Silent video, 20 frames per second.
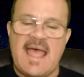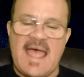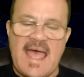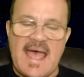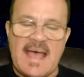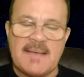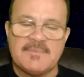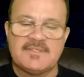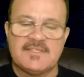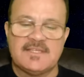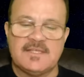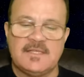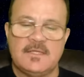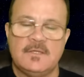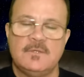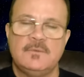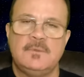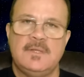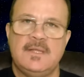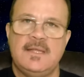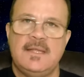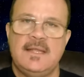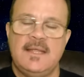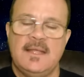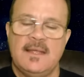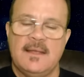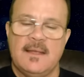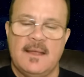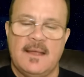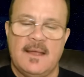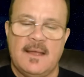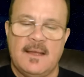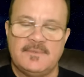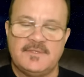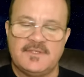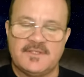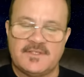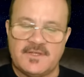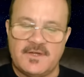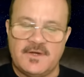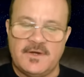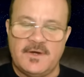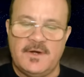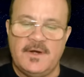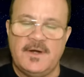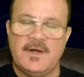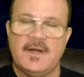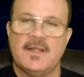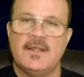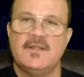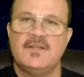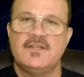absolutely absurd